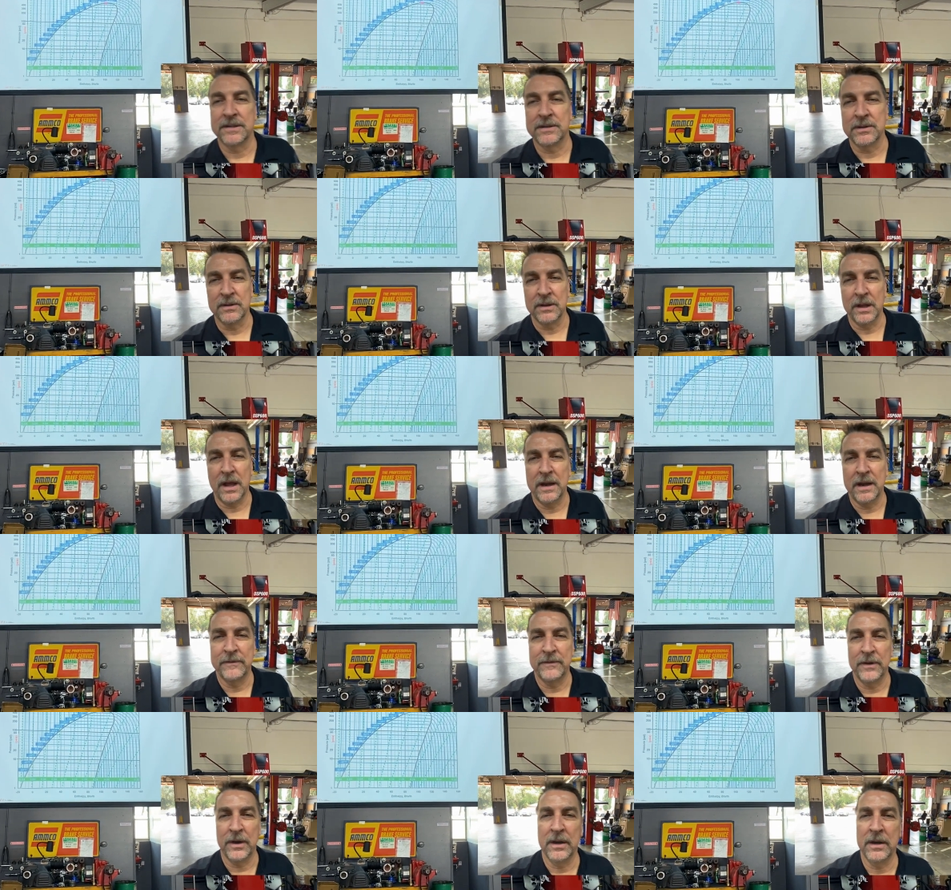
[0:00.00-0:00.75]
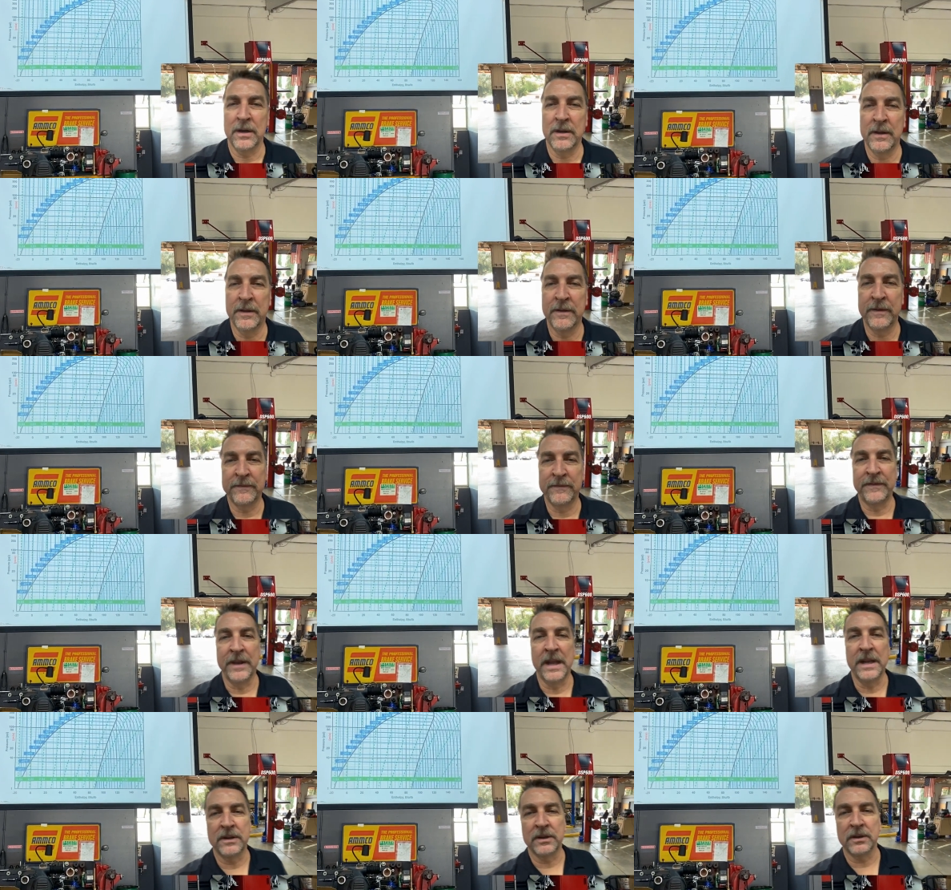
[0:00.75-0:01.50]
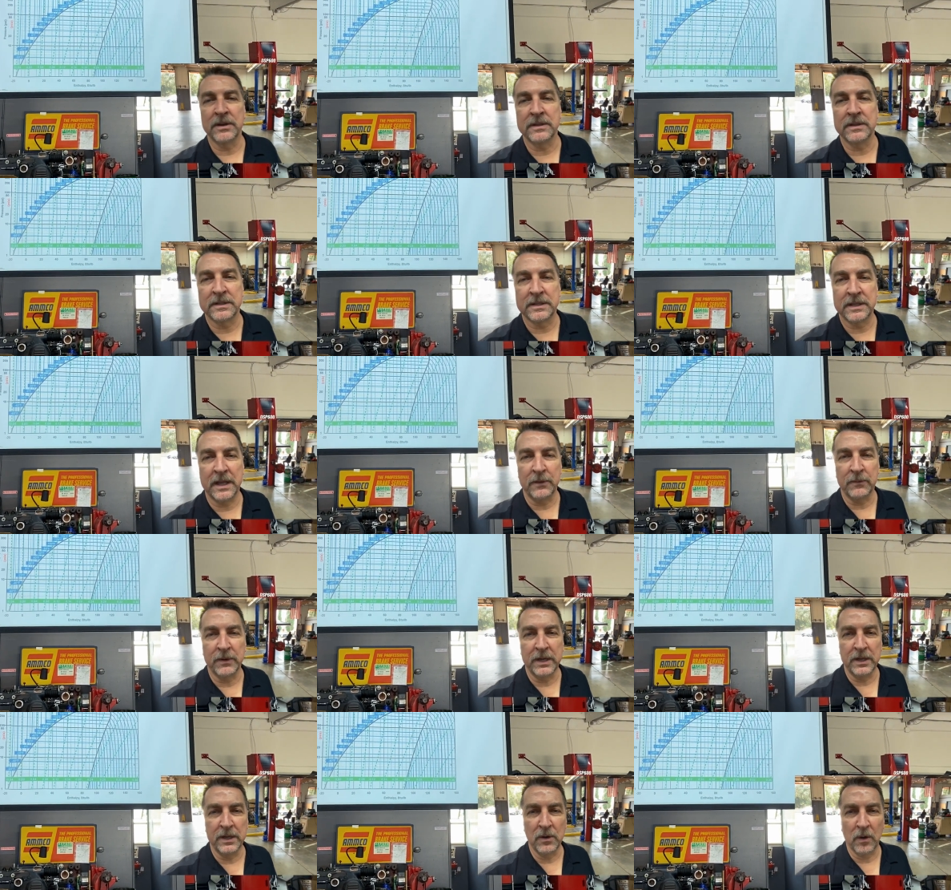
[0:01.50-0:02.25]
So a lot of our vendors that
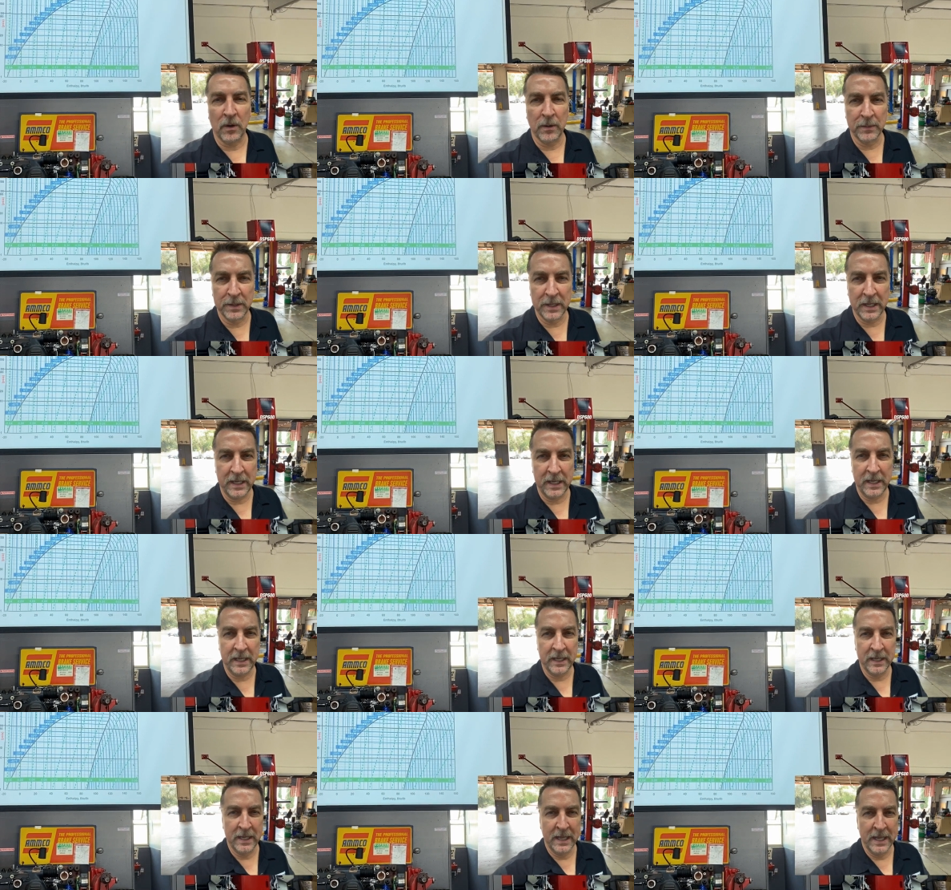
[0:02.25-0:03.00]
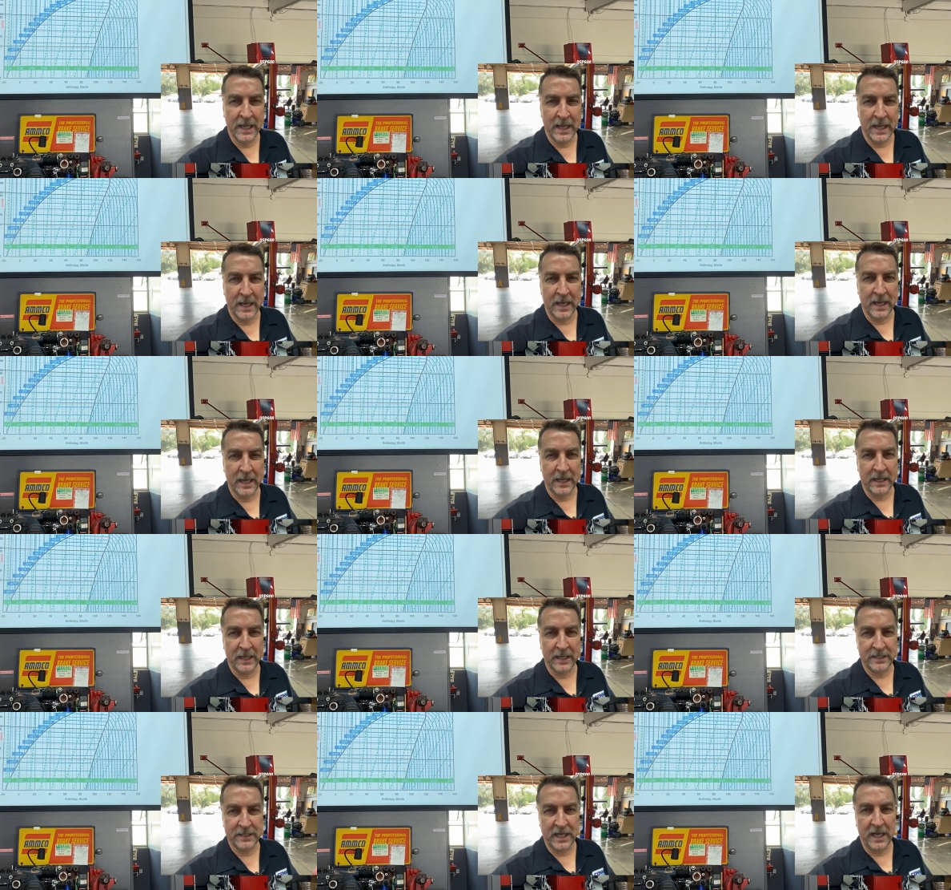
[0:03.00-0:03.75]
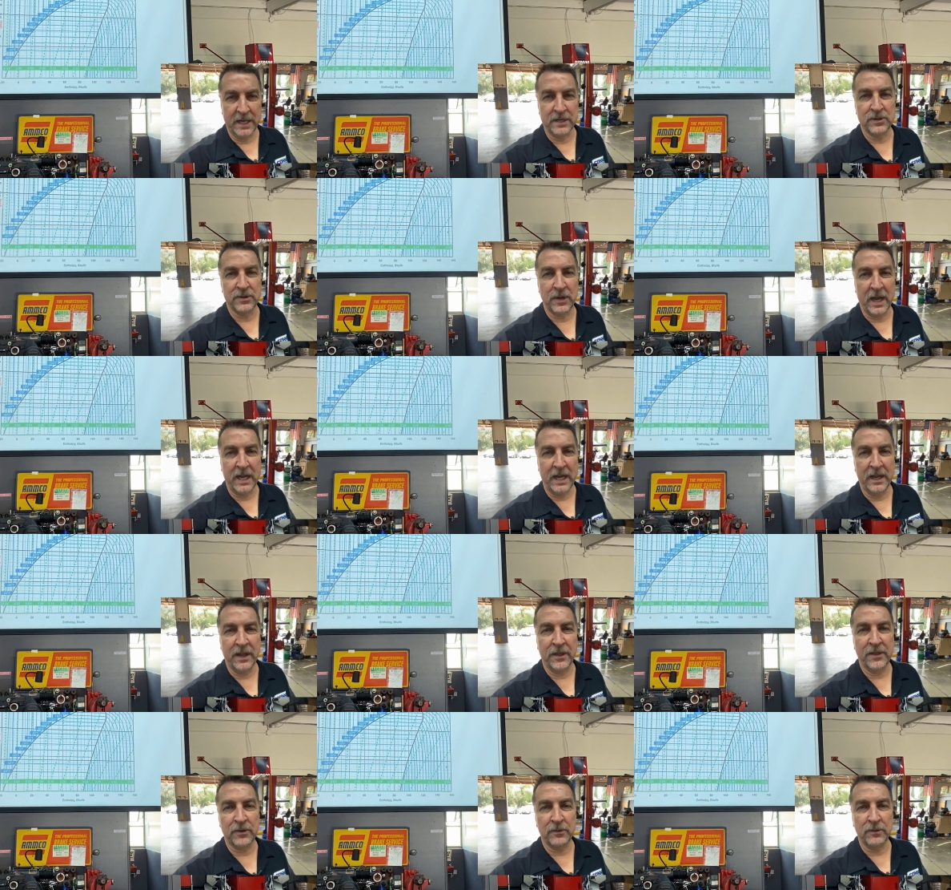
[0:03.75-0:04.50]
we normally attend
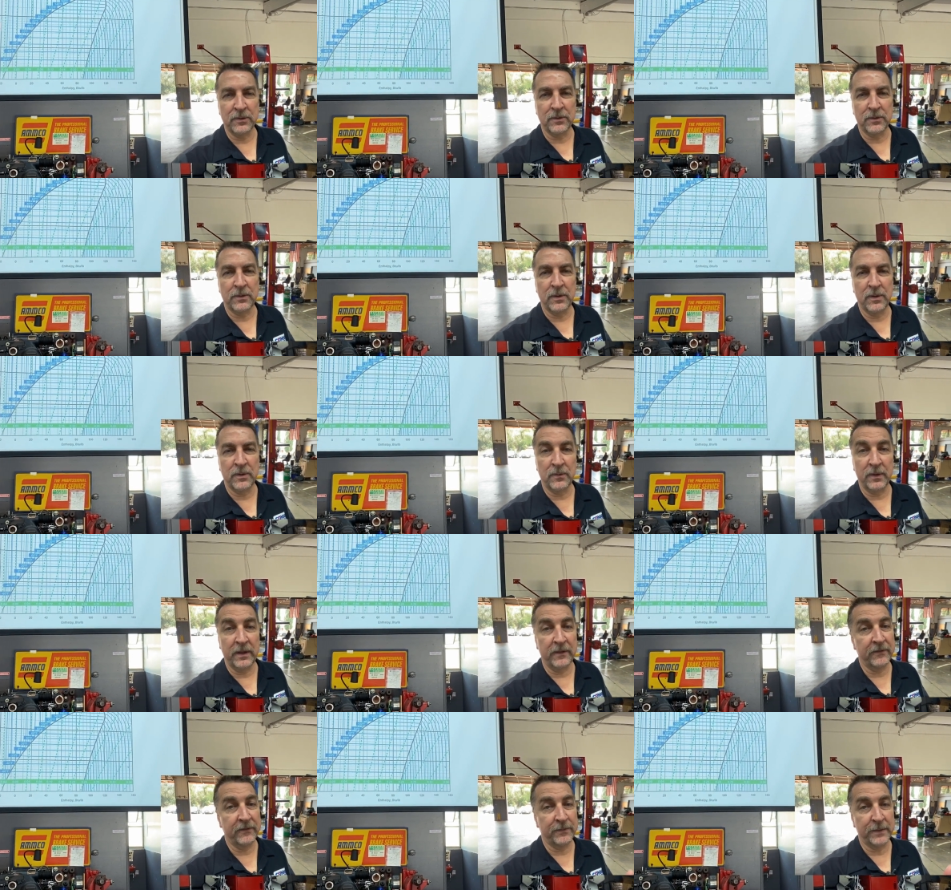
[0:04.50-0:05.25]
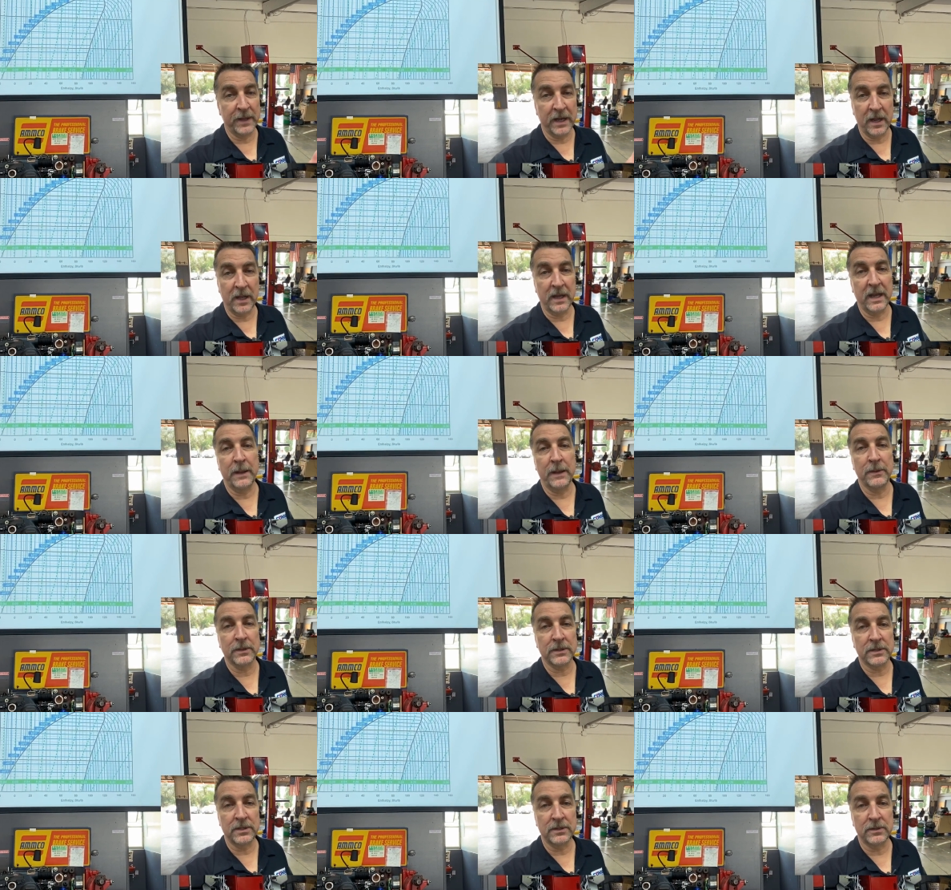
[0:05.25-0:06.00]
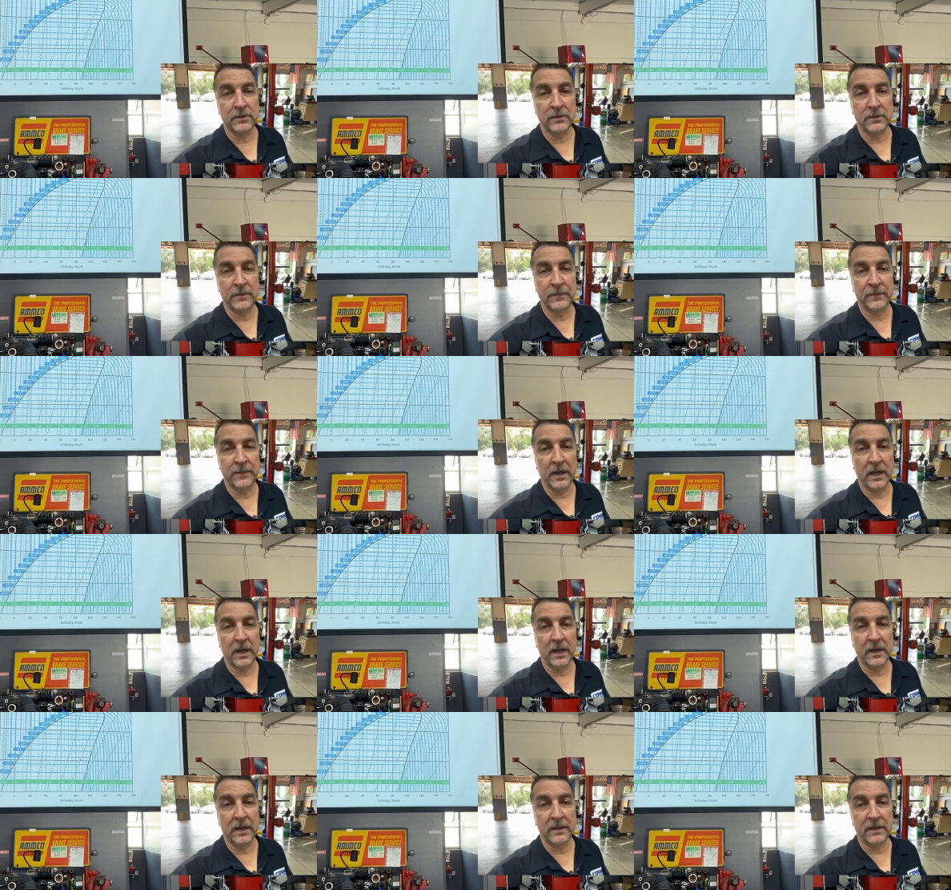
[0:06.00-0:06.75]
training through, we've been unable to
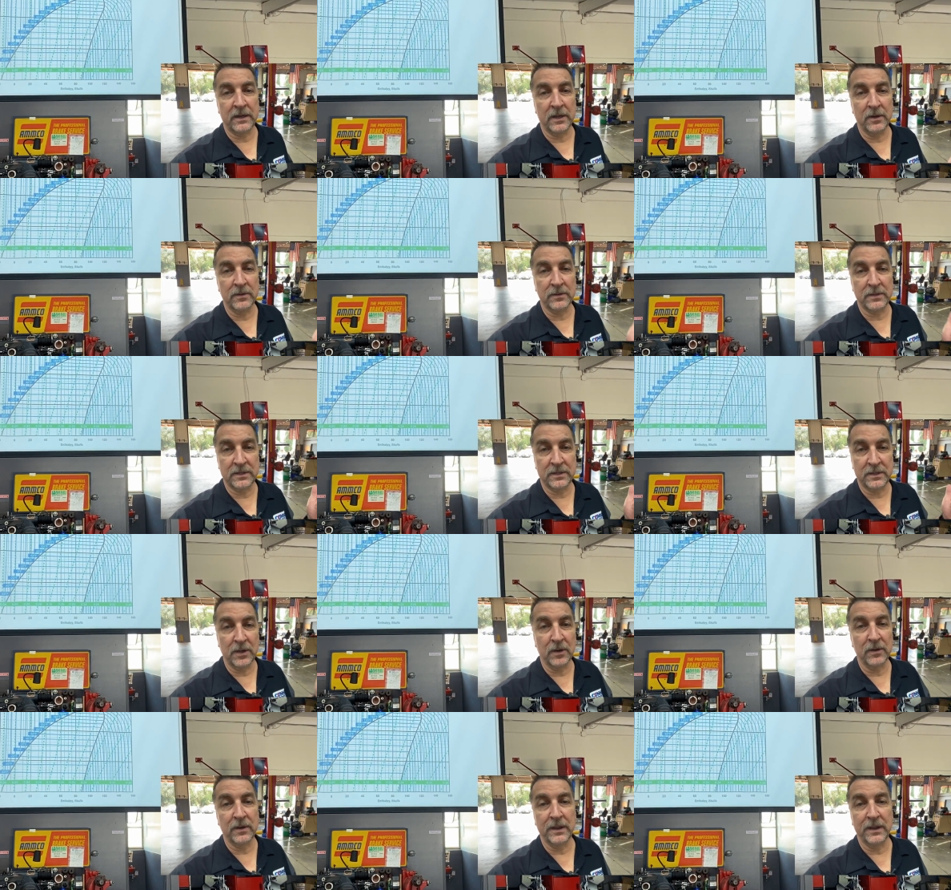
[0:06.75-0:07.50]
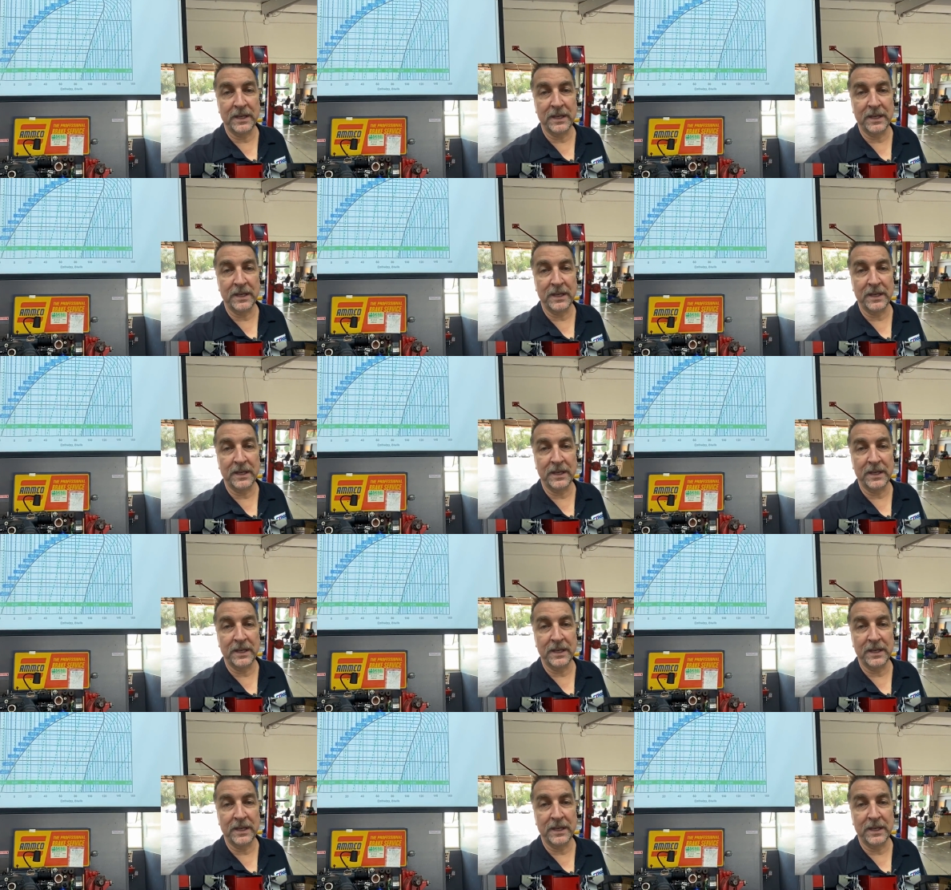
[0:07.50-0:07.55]
go to